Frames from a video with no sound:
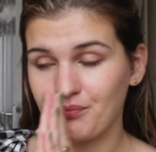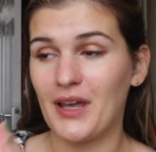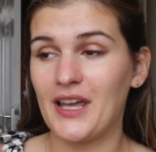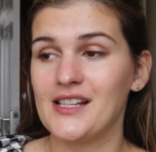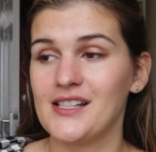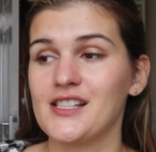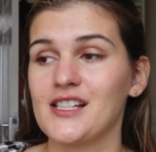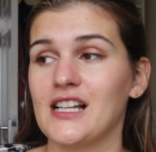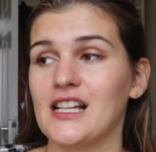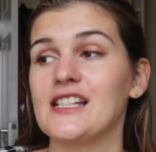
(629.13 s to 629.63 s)

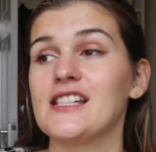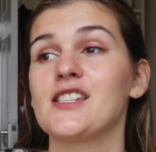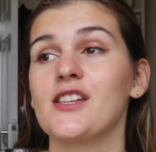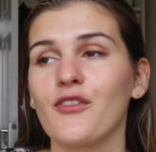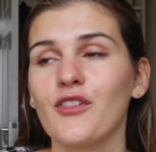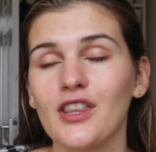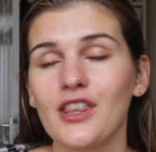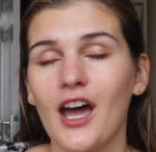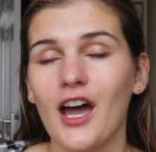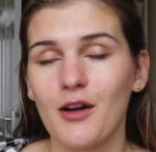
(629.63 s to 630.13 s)
Basically,
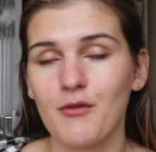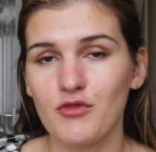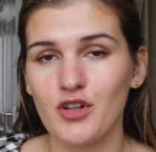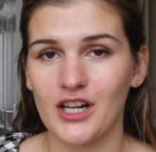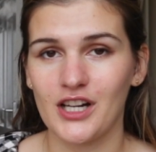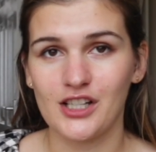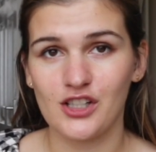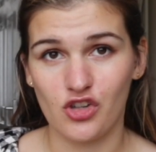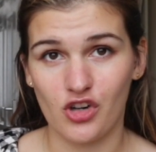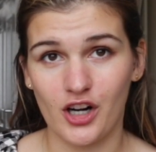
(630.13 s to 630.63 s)
something that I'm
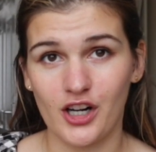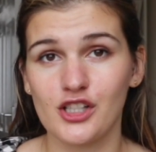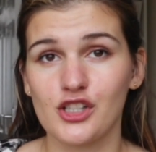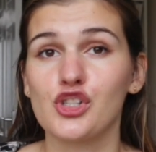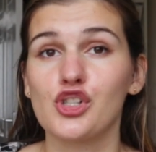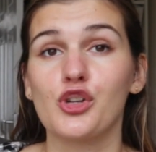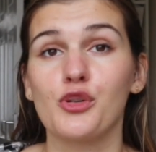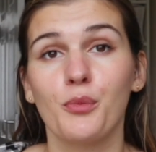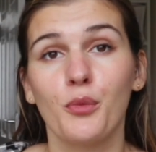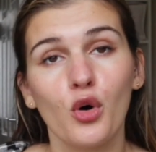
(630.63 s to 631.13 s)
really trying
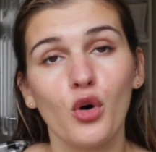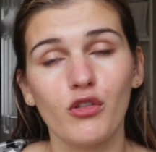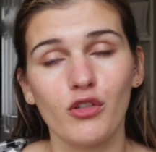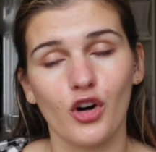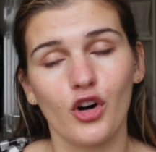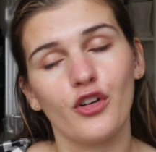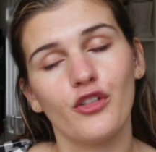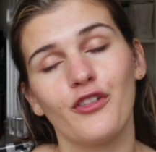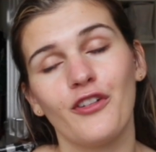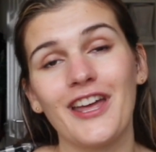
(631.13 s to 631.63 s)
to do
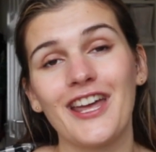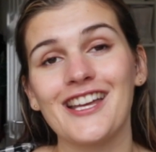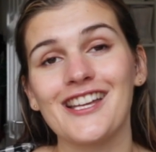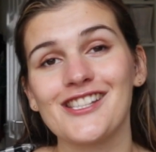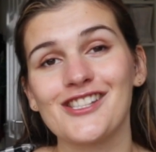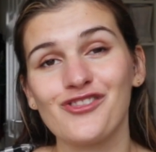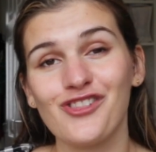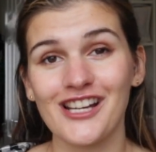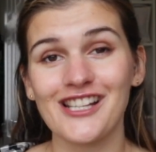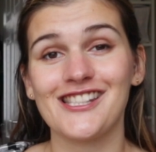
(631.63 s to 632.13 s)
more of
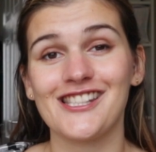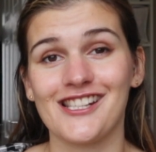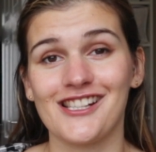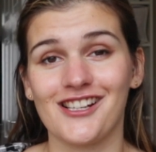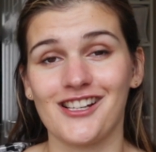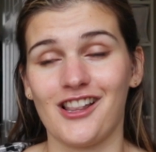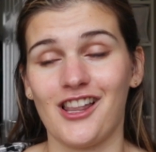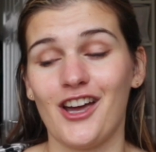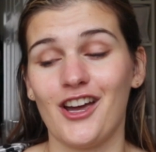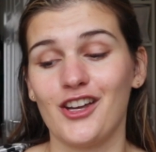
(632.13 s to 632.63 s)
is
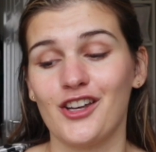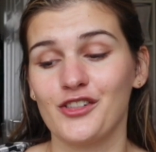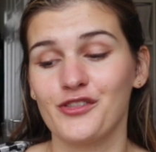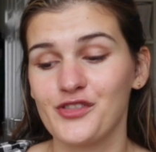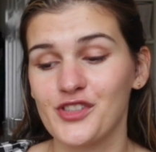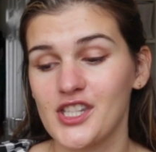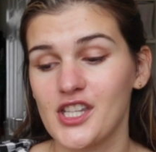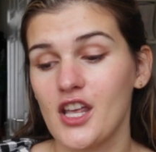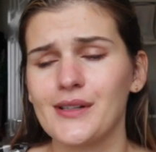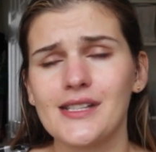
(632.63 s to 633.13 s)
renting
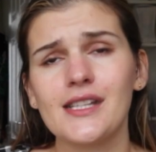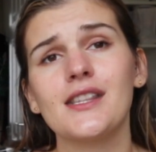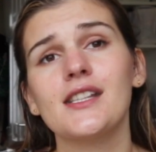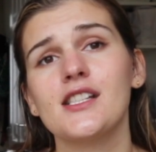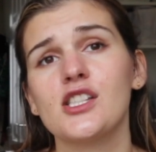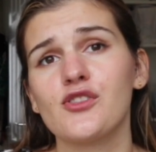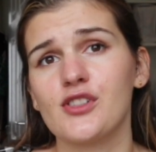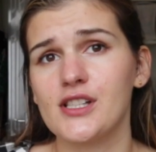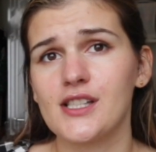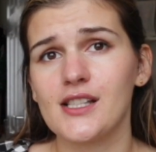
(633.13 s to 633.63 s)
clothes. I did
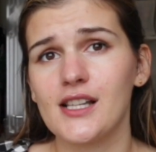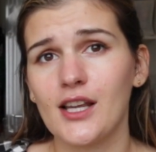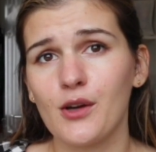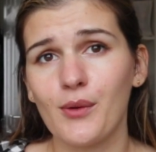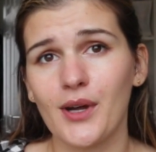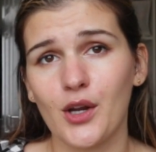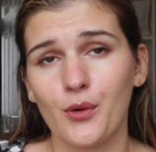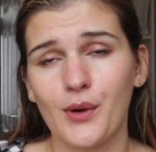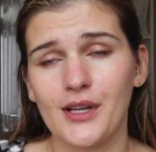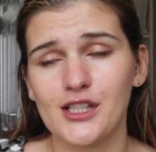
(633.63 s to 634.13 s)
this recently
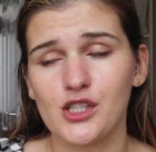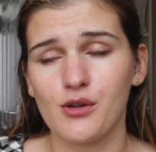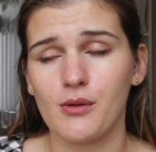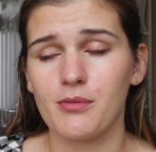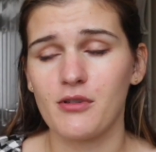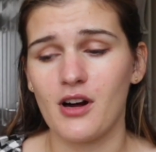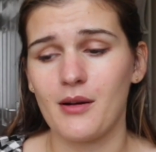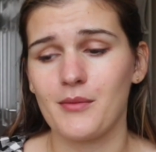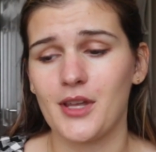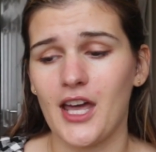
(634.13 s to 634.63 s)
when I went to a
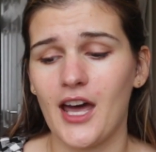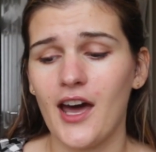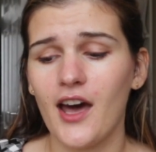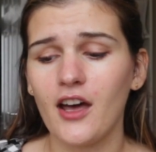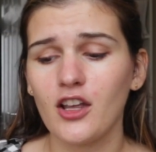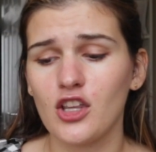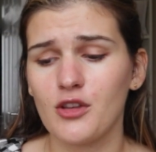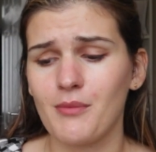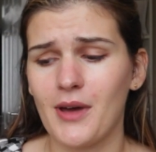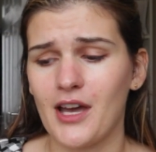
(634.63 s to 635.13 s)

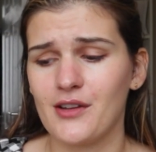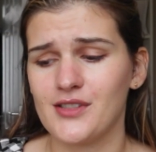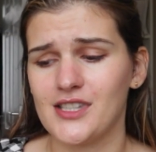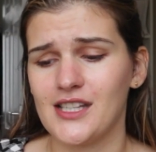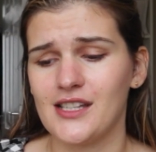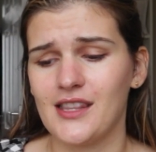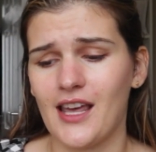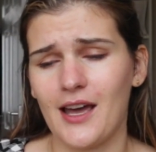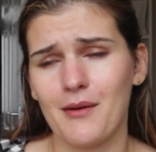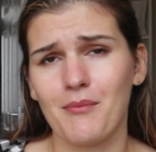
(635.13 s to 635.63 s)
premiere. You may have
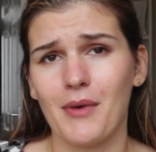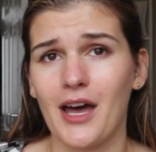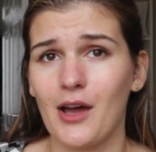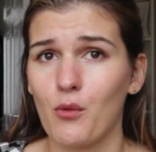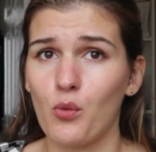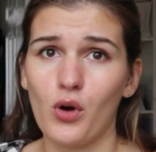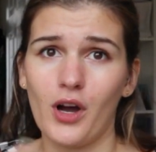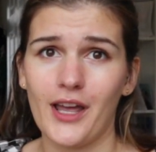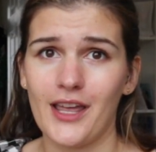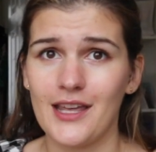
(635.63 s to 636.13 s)
seen that in my
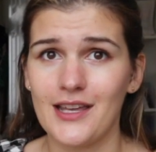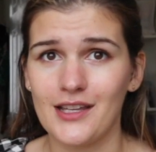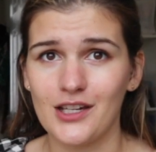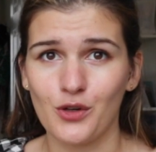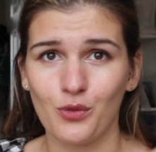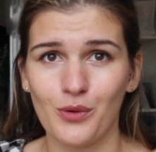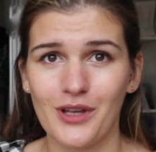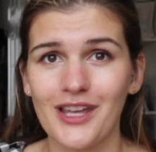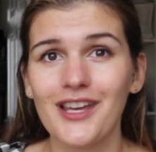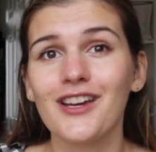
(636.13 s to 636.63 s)
What I Eat in
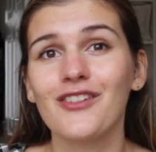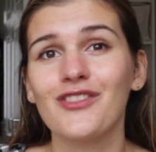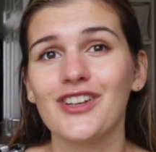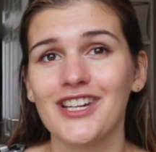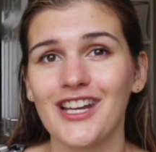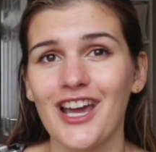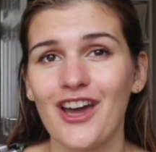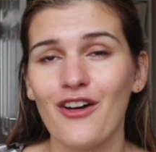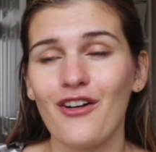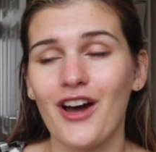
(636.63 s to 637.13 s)
a Week
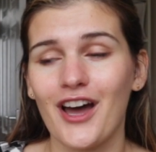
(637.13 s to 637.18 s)
video.